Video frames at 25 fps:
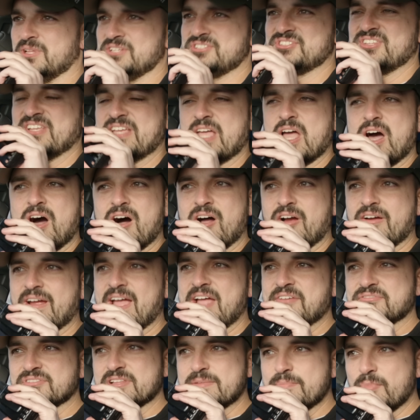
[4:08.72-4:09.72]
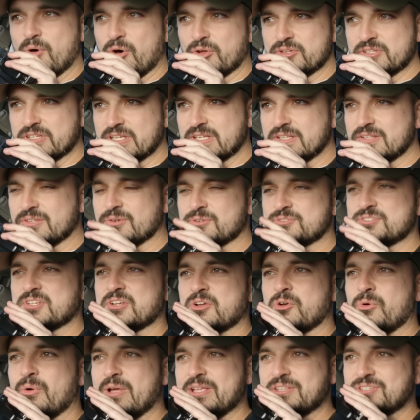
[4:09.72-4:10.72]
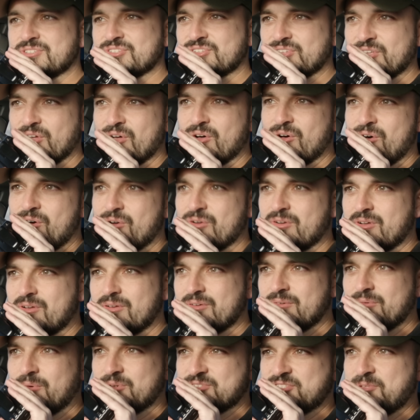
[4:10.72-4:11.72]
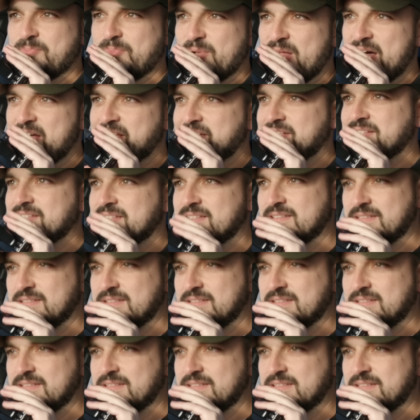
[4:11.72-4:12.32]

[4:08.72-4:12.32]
Is the car heavily modded or is it quite stock? What's the plan?